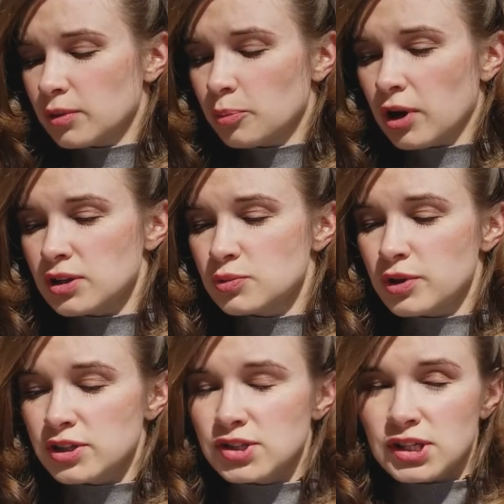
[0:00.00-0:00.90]
but
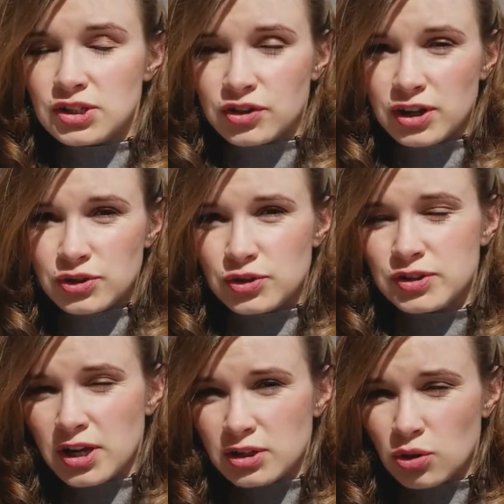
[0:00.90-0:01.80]
we are trying to
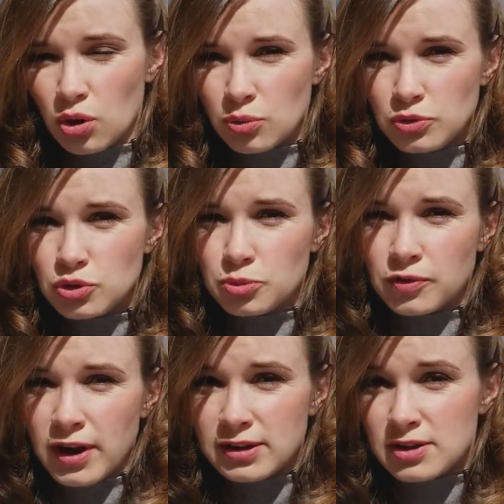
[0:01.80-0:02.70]
stay at home to
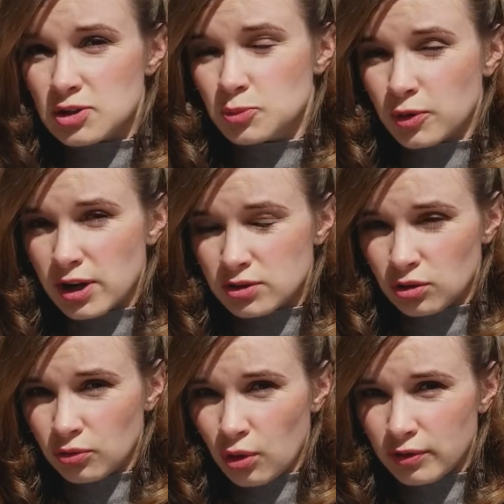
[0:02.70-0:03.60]
prevent the spread
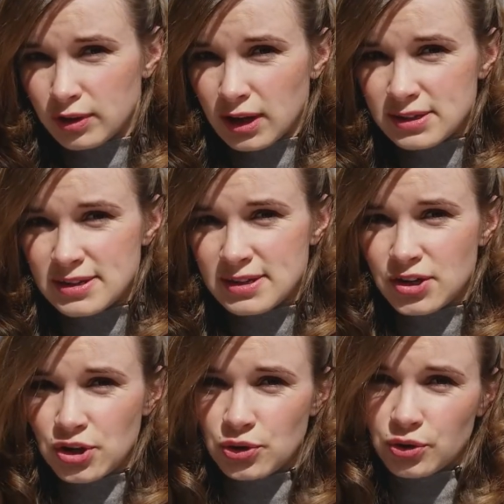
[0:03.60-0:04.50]
of
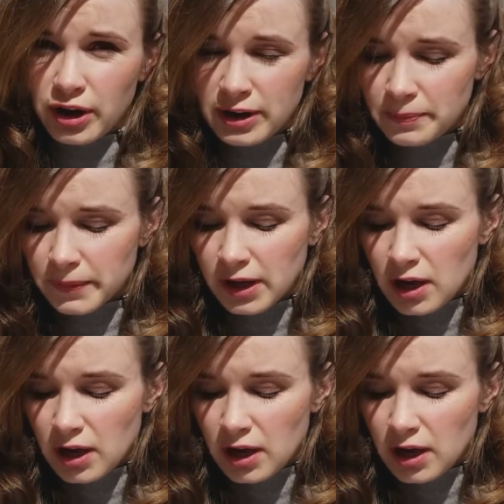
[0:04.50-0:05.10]
COVID-19 in Ukraine.